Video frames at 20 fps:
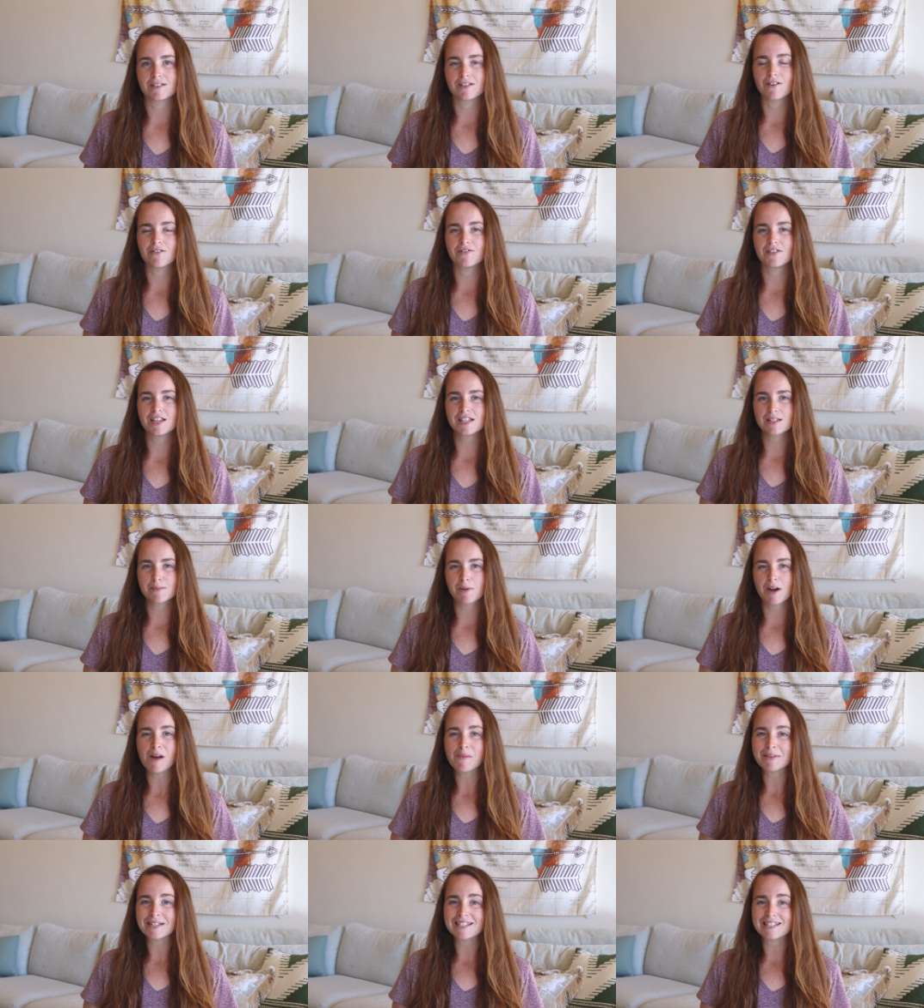So these
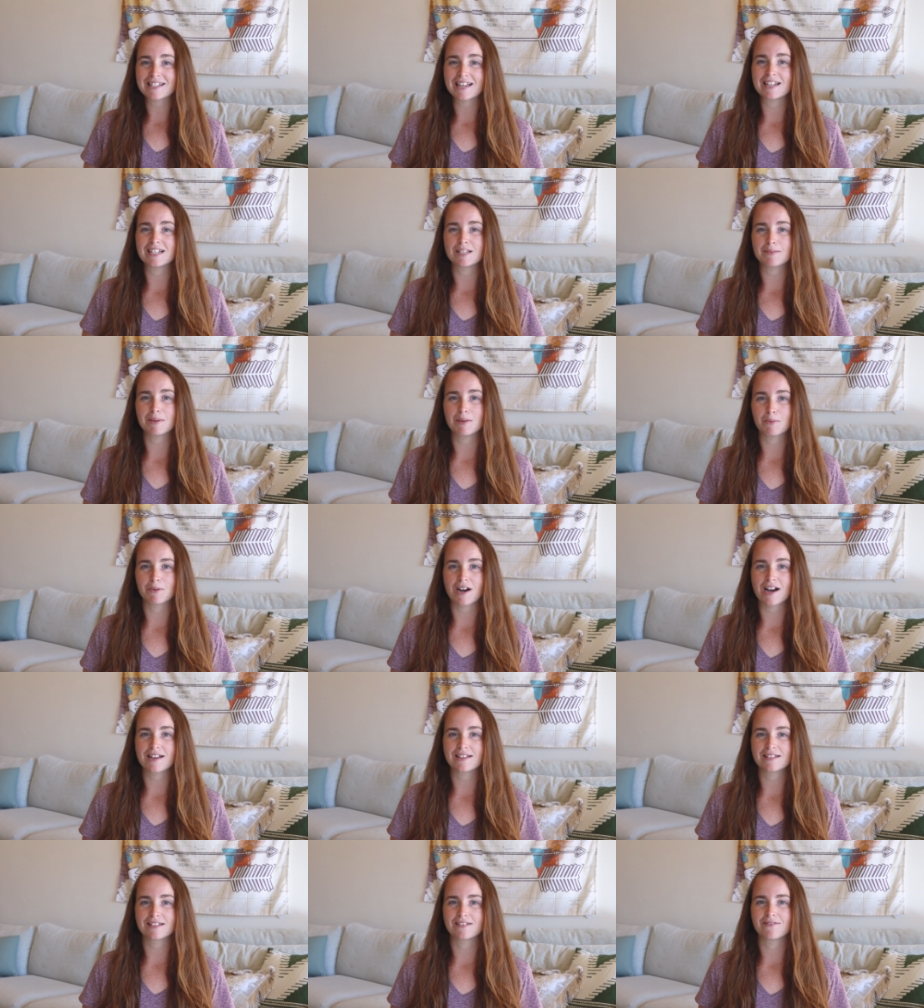apartments tend to be
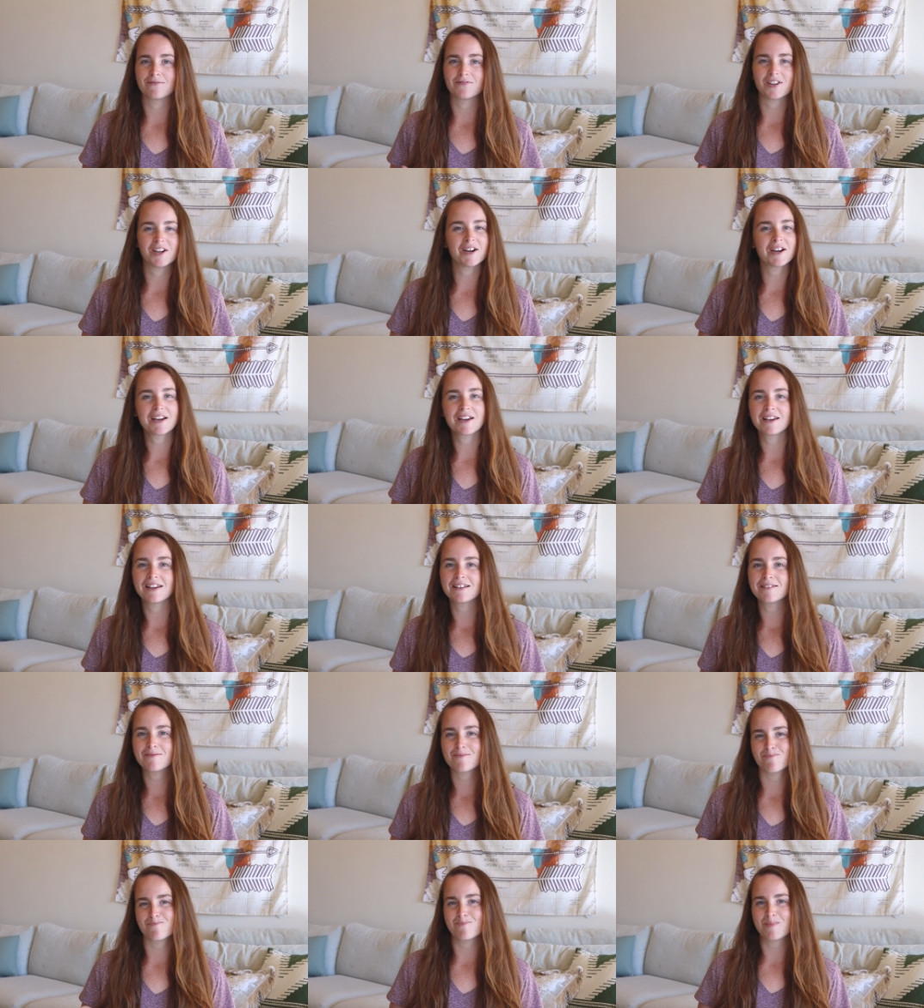priced
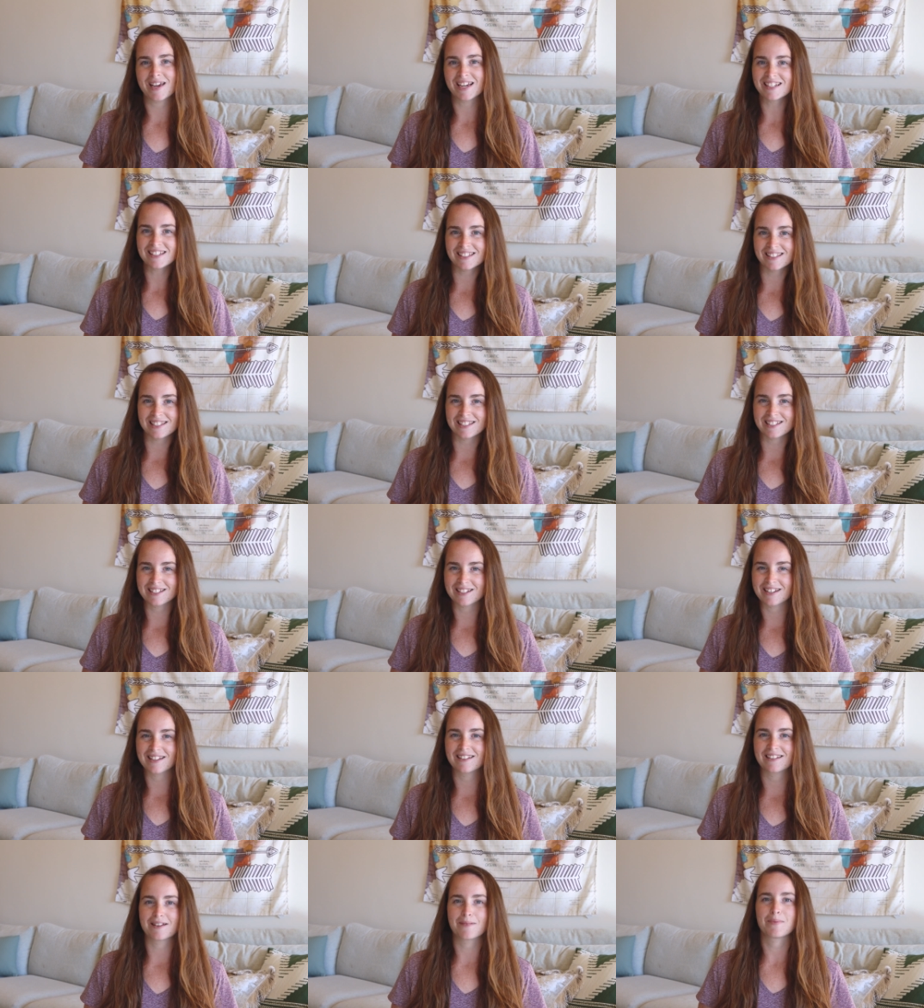very mixed
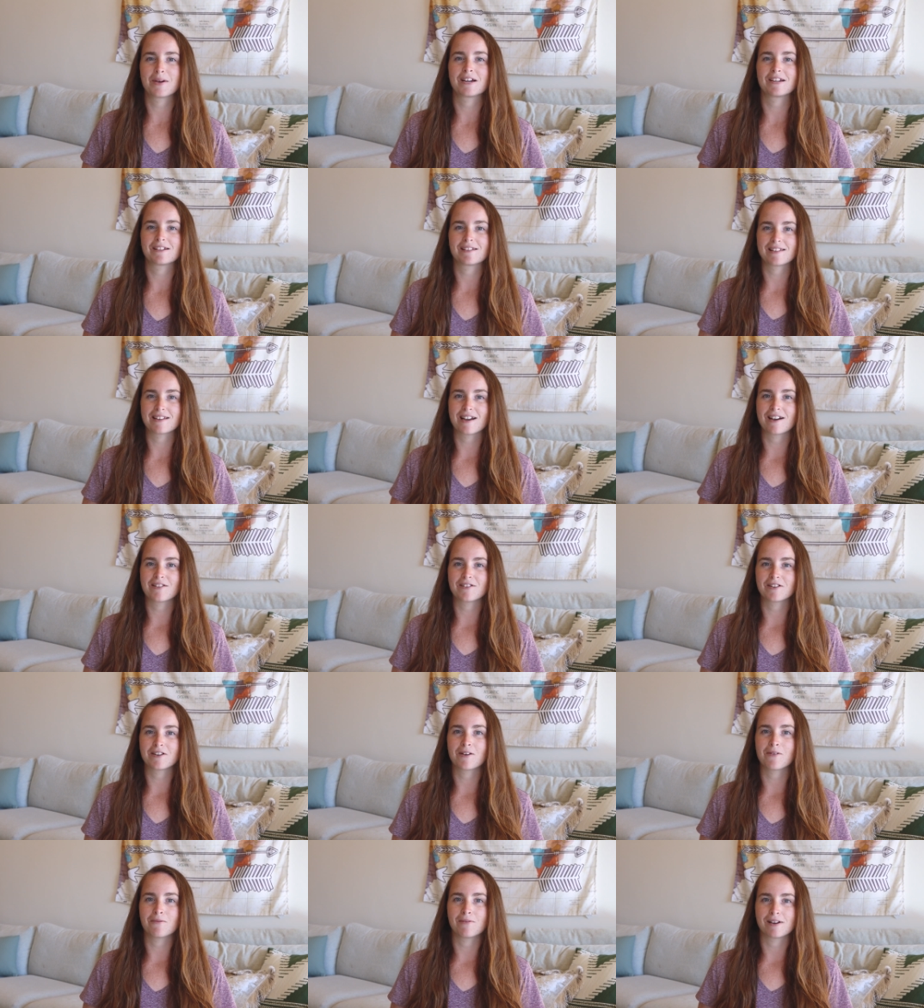compared to the
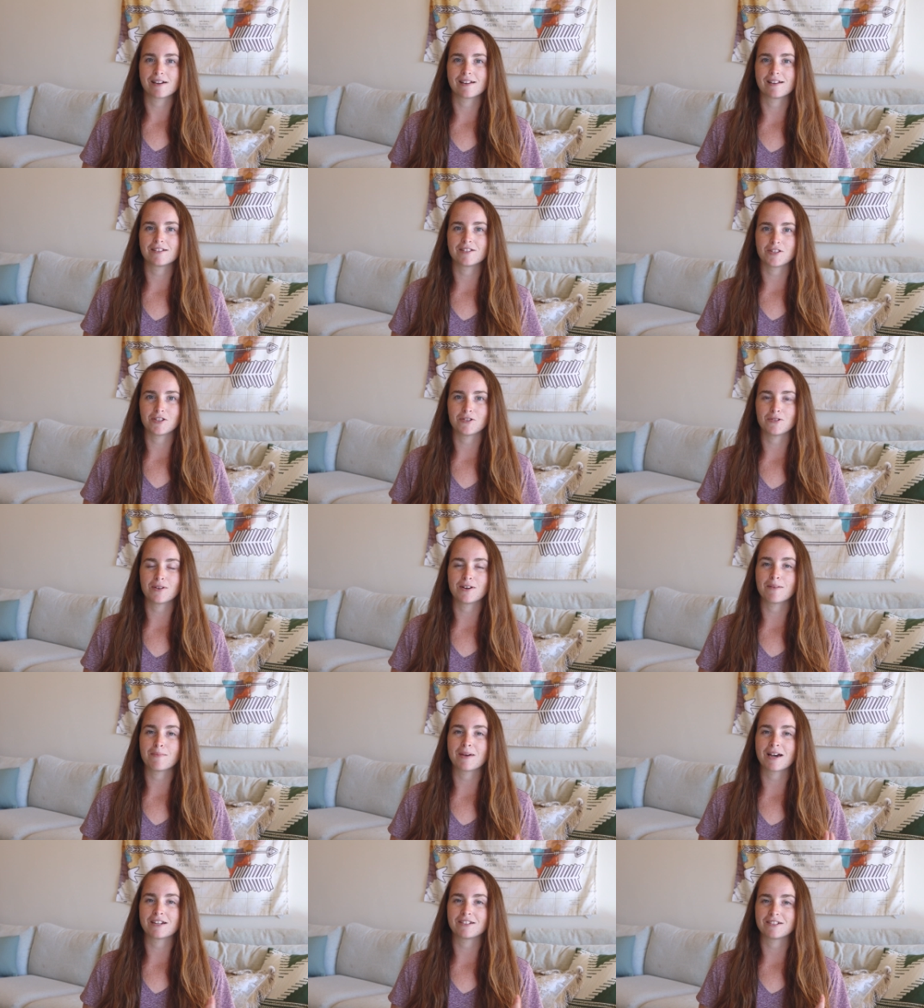other 1,
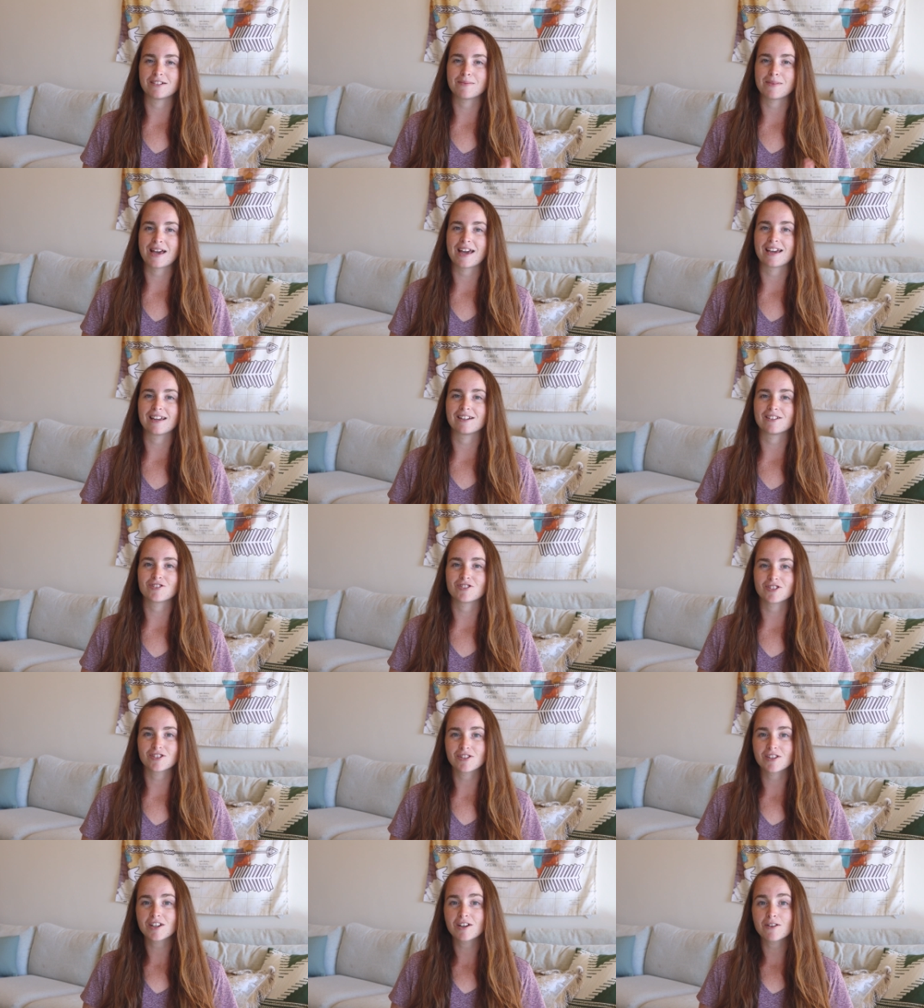2 bedroom and
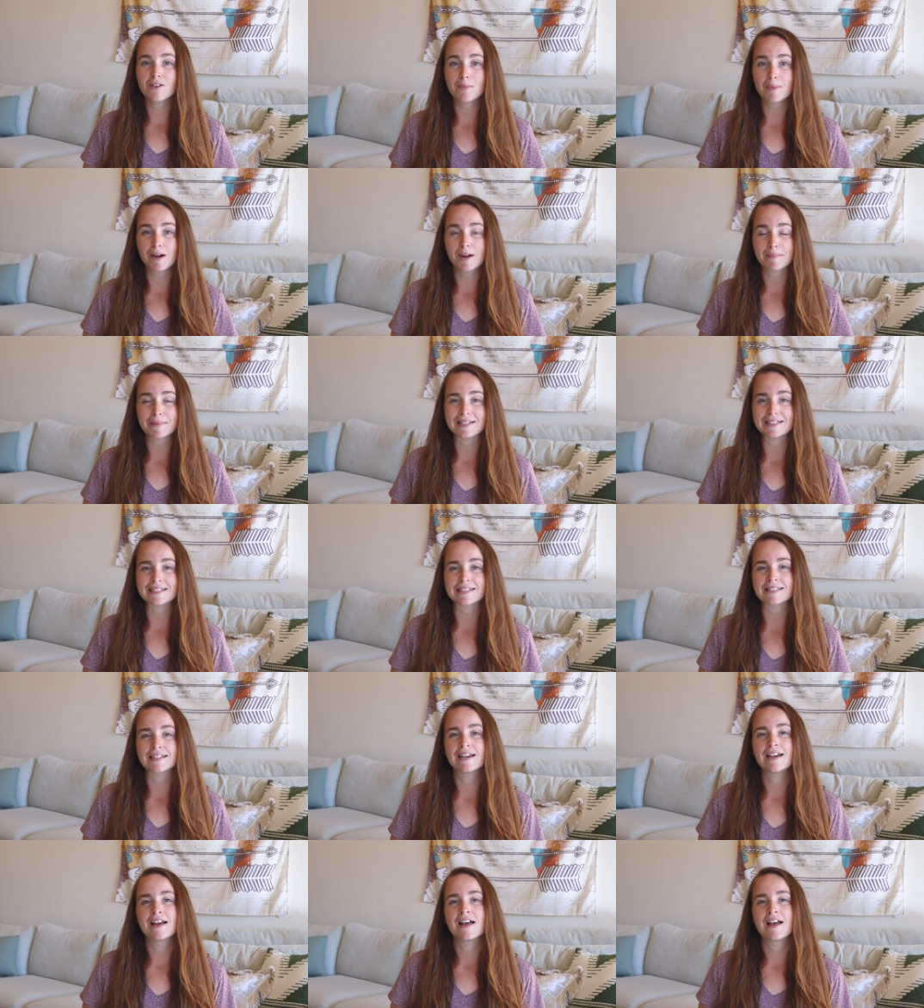studio apartments.